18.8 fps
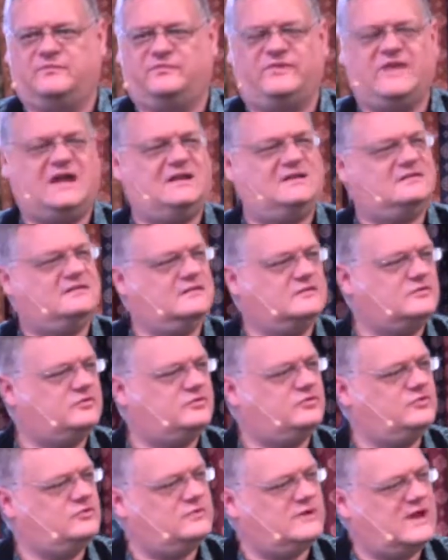That is its
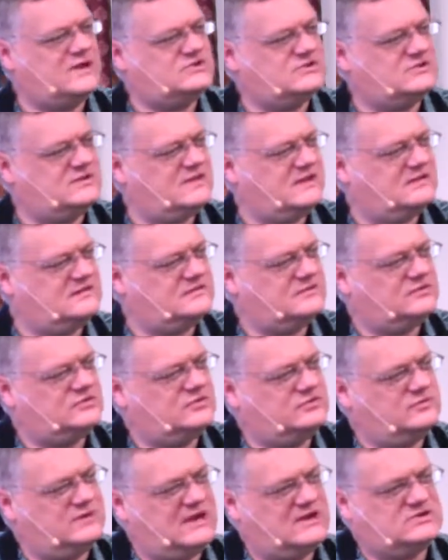true nature. That is the
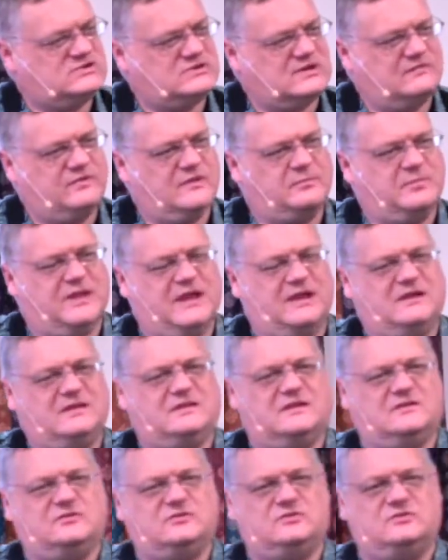true nature of the planet.
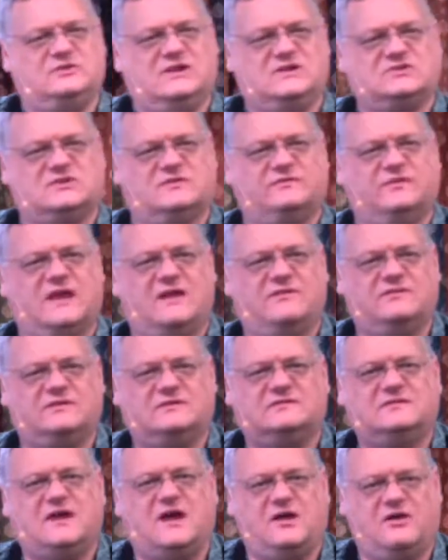That is true nature of life
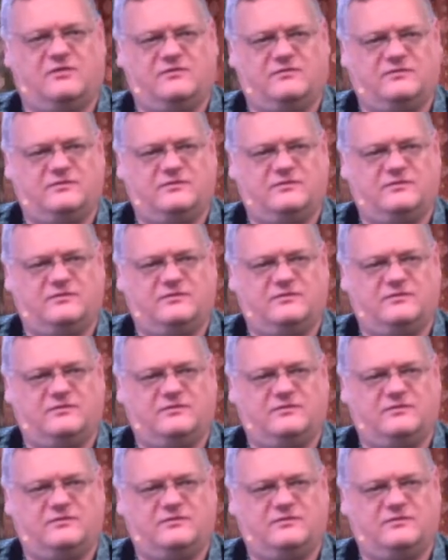itself.